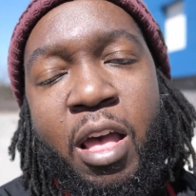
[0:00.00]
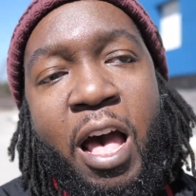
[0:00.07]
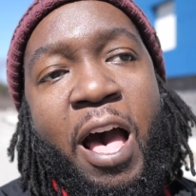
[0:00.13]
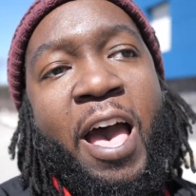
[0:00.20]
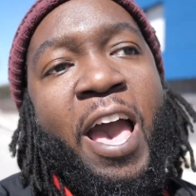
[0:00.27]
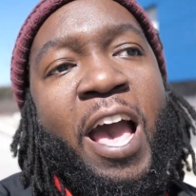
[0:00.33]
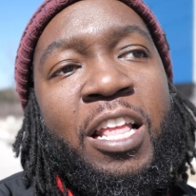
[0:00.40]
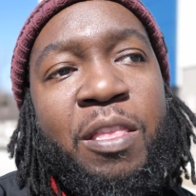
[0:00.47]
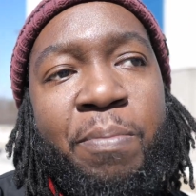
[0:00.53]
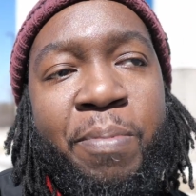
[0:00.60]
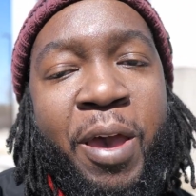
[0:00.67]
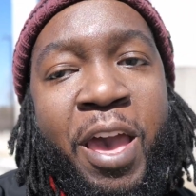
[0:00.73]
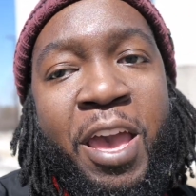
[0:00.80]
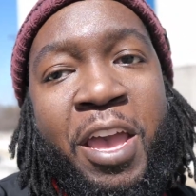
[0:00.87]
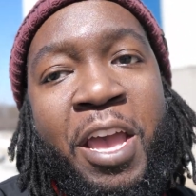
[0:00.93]
I had to
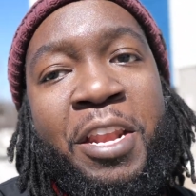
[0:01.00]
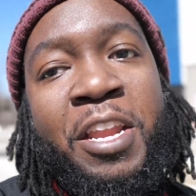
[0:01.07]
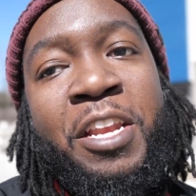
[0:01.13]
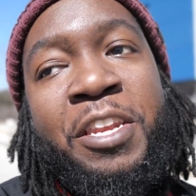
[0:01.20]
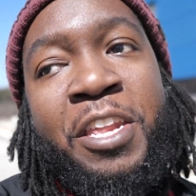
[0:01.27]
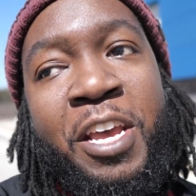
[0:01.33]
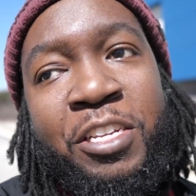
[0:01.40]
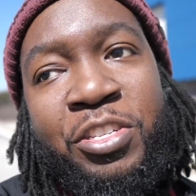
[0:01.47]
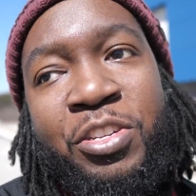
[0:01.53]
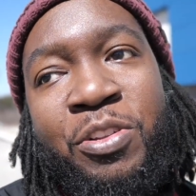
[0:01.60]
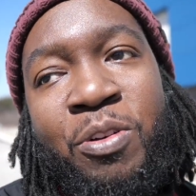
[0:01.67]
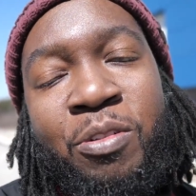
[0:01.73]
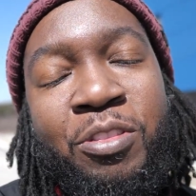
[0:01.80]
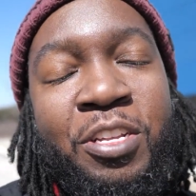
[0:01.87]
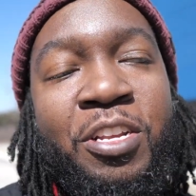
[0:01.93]
pay an
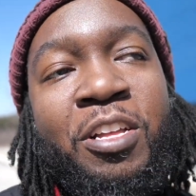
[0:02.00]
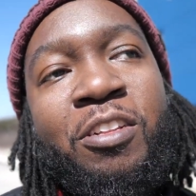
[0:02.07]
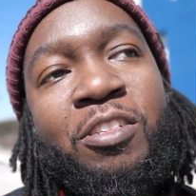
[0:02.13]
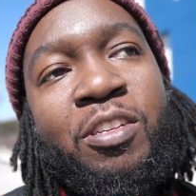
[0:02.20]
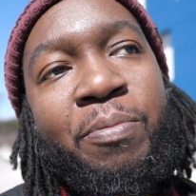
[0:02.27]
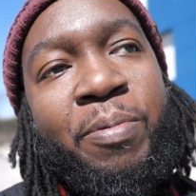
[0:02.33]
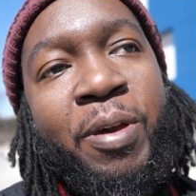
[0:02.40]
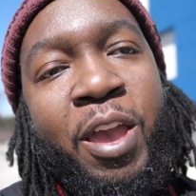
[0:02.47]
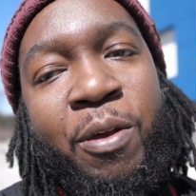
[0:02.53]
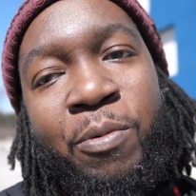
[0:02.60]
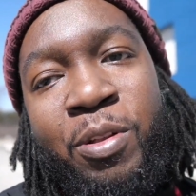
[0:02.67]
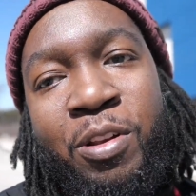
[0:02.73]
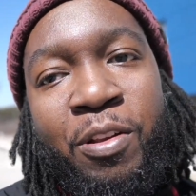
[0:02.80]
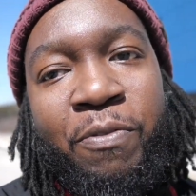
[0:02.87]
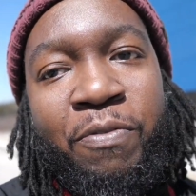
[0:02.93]
additional, the dealership paid
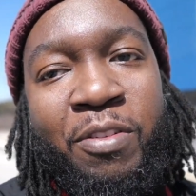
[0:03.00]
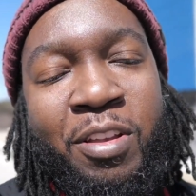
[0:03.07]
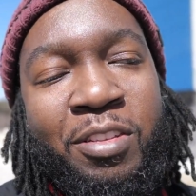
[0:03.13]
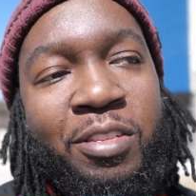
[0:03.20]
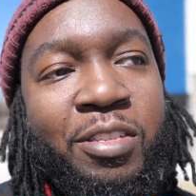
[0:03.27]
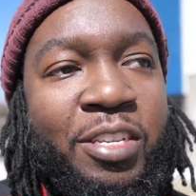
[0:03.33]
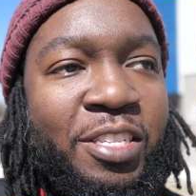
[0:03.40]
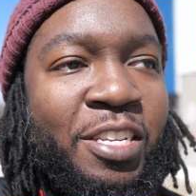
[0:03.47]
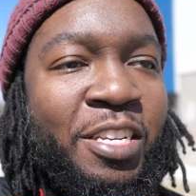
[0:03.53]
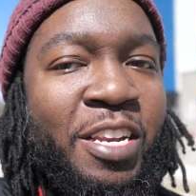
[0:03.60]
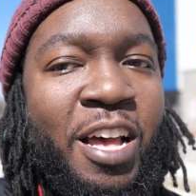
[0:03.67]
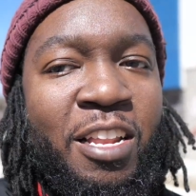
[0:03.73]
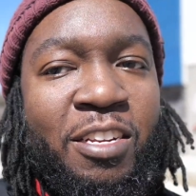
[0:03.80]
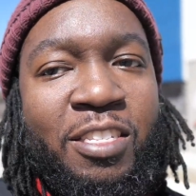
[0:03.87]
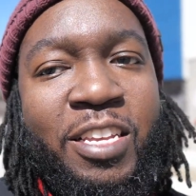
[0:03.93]
one of the fees, a
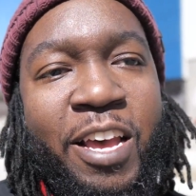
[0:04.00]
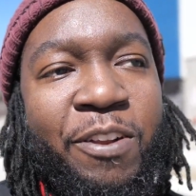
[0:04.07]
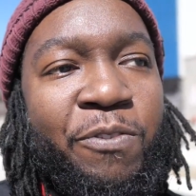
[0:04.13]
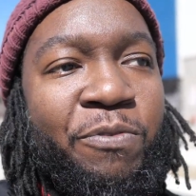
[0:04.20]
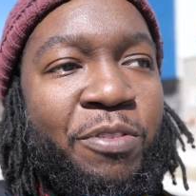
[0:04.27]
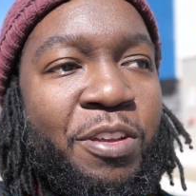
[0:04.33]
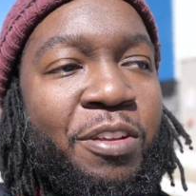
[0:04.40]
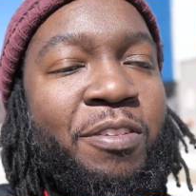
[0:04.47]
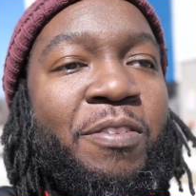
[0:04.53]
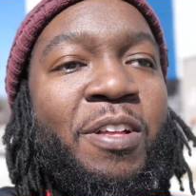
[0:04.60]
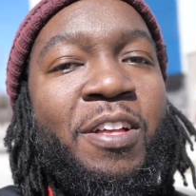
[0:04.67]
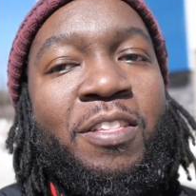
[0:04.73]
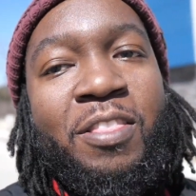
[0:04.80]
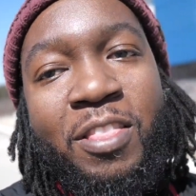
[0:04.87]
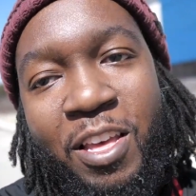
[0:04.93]
$16 title fee.
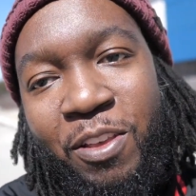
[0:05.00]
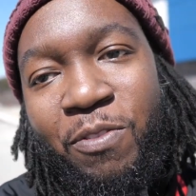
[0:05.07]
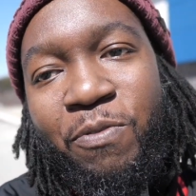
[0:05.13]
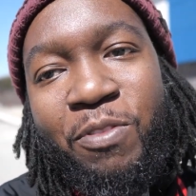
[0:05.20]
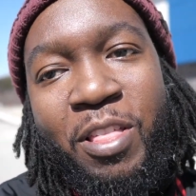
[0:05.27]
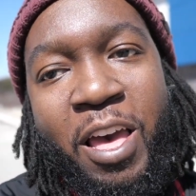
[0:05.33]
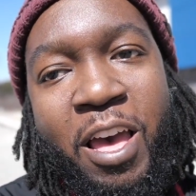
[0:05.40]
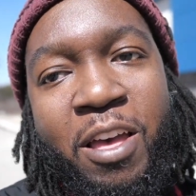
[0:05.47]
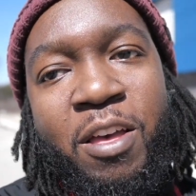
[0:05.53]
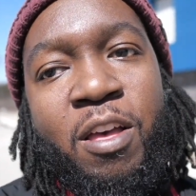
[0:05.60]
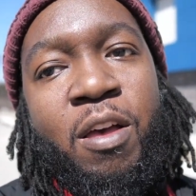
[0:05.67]
Thank you for that.